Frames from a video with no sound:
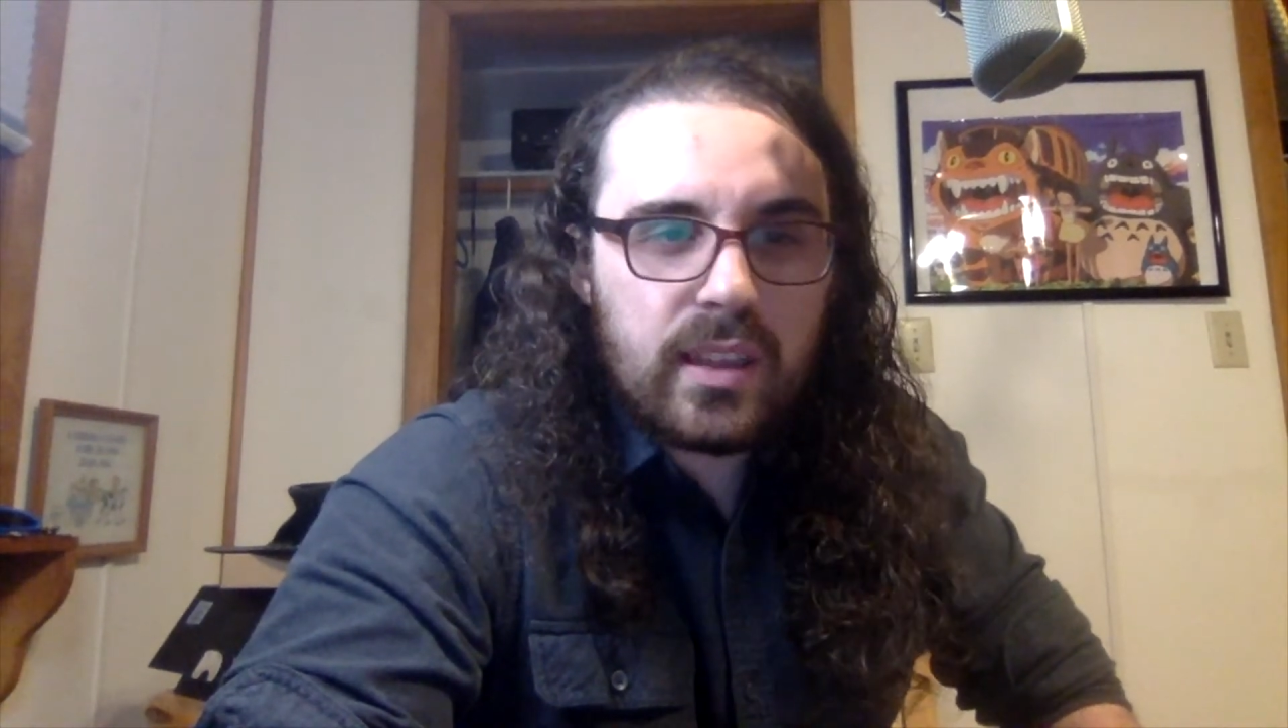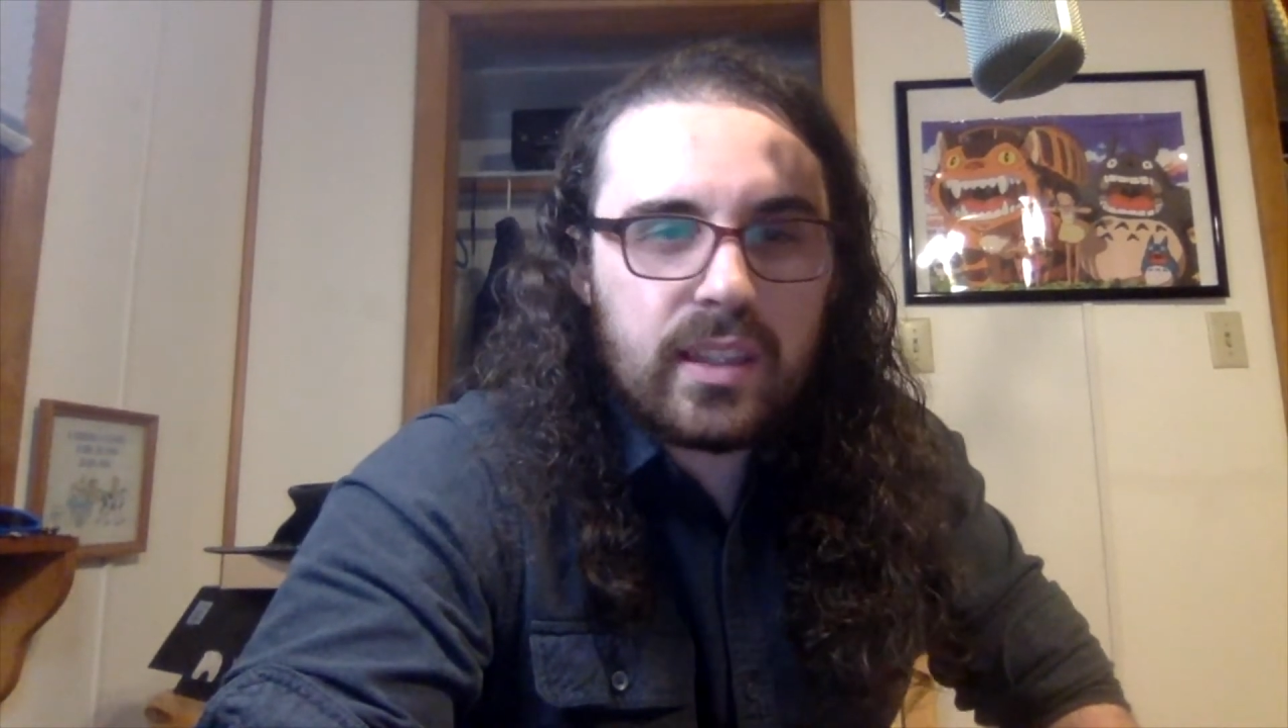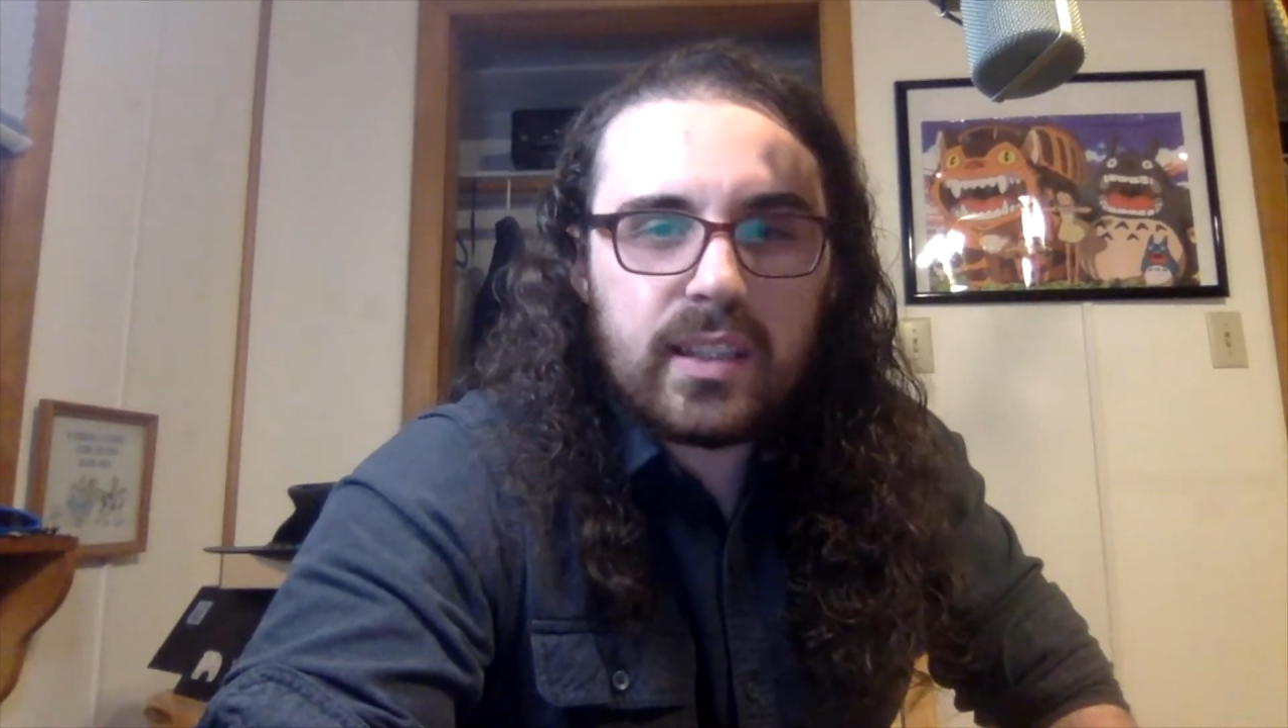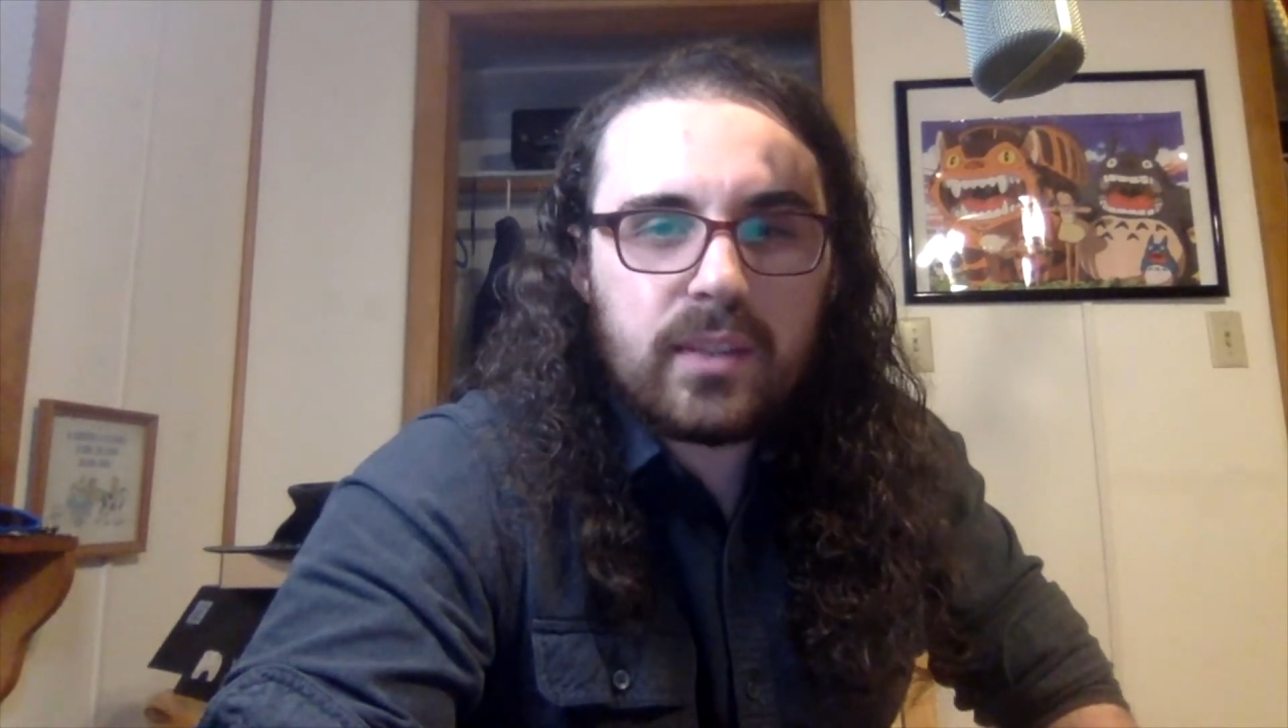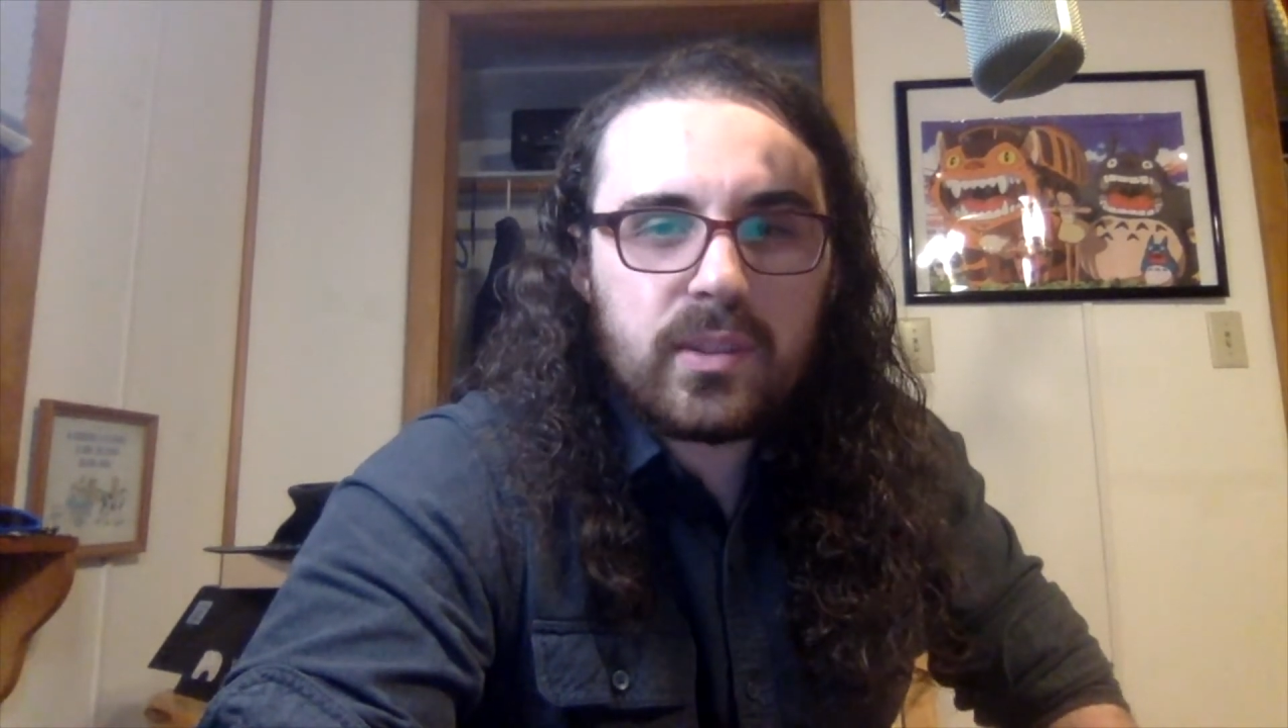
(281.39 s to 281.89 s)

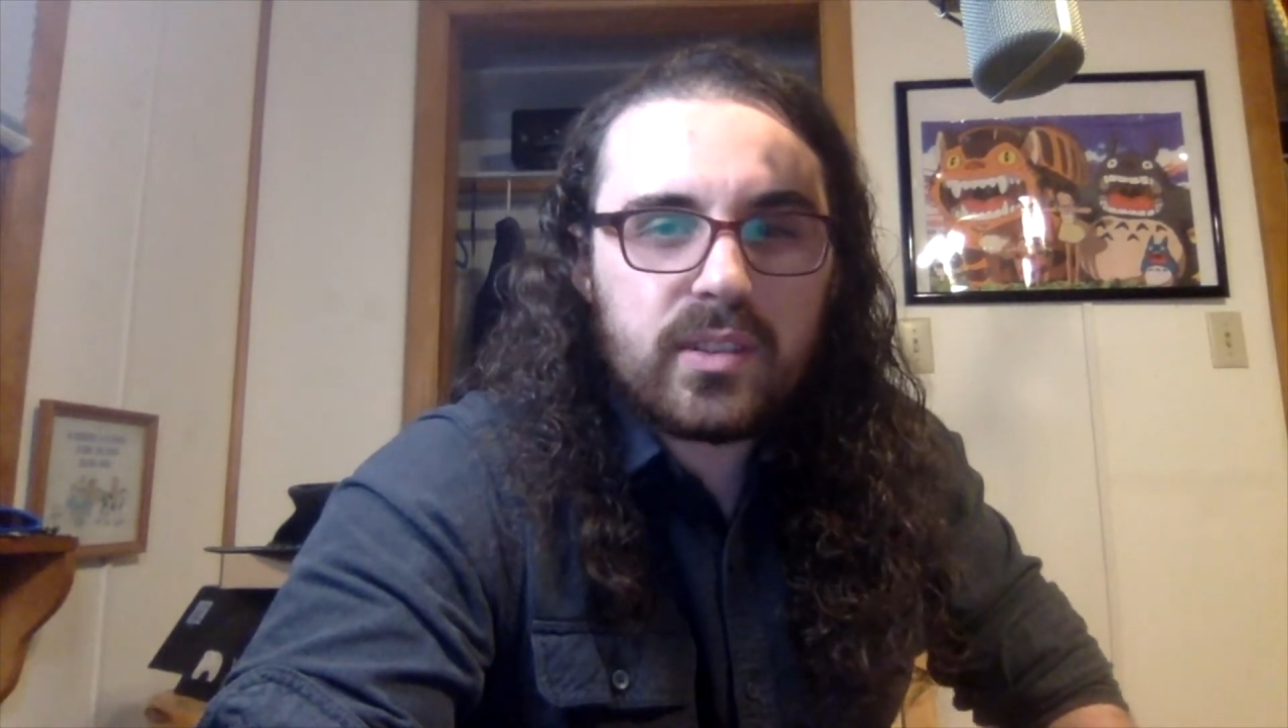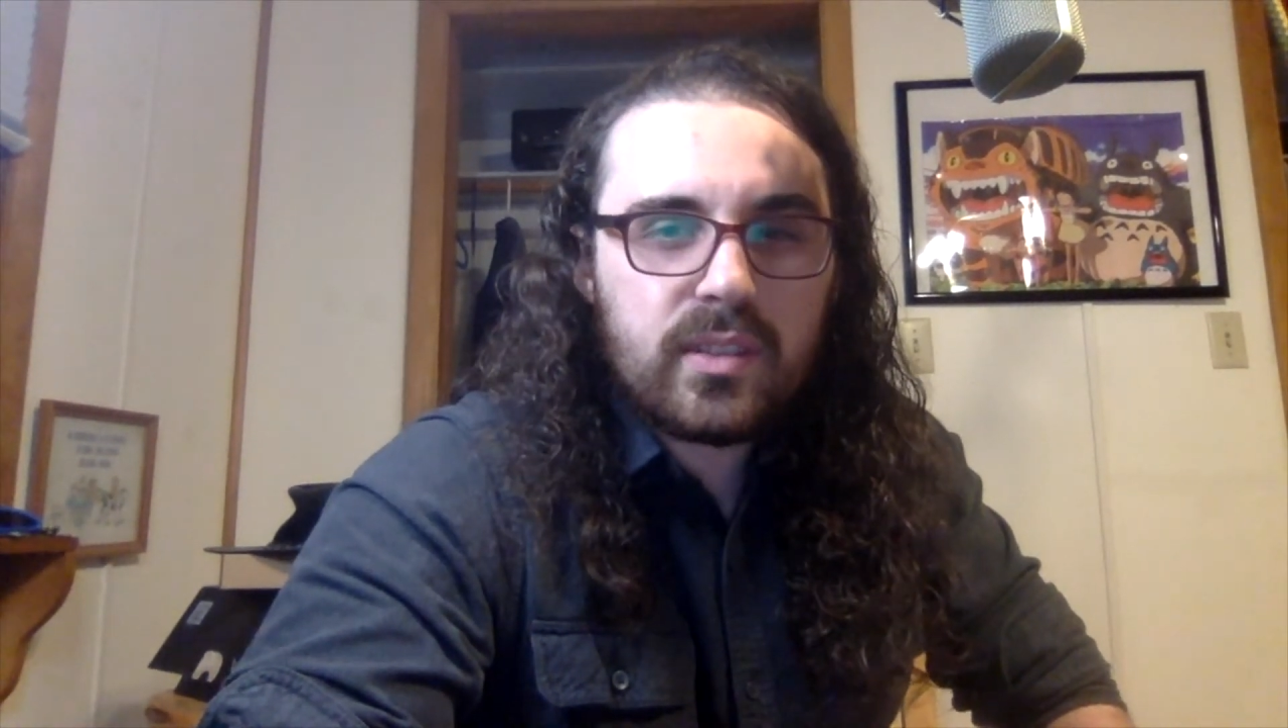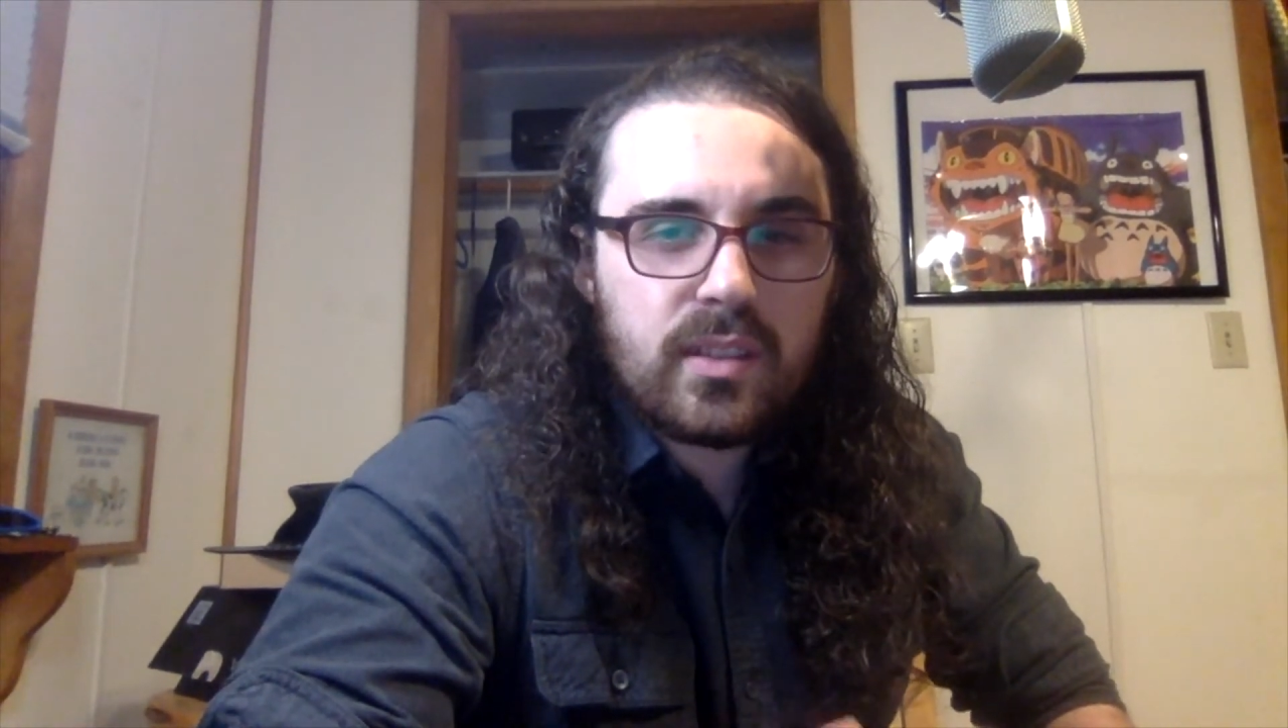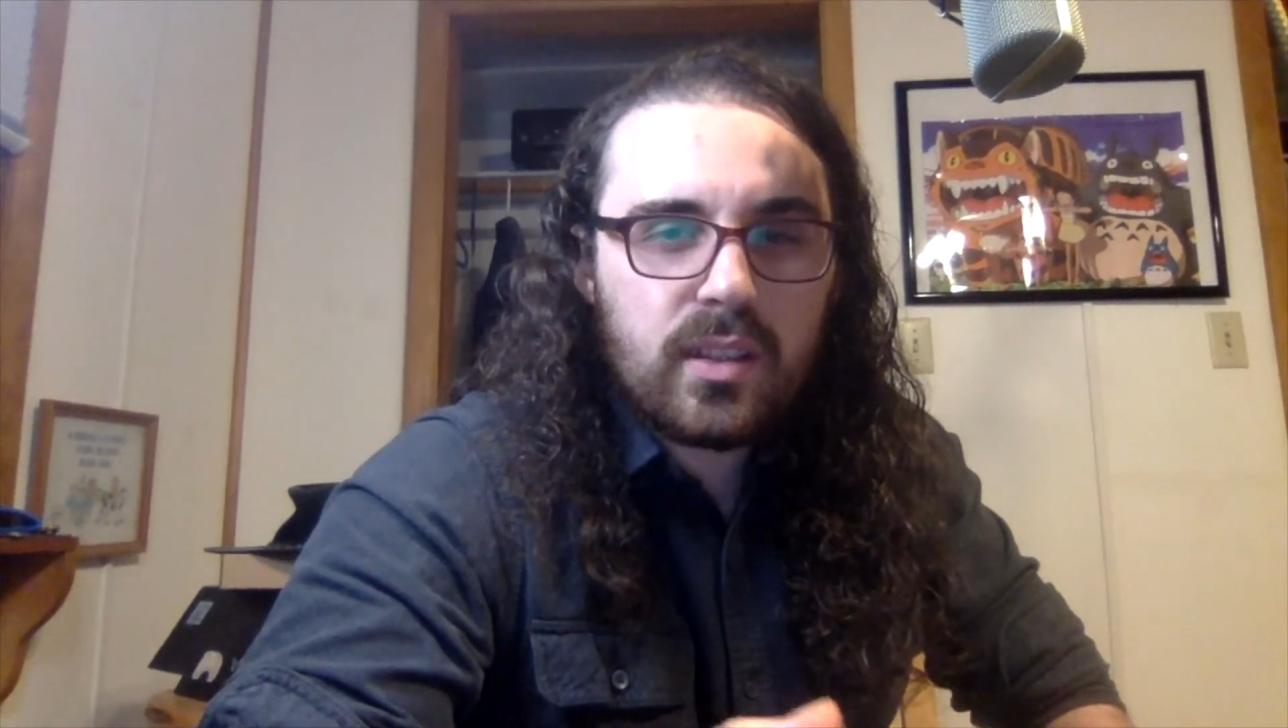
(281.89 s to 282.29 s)
that it was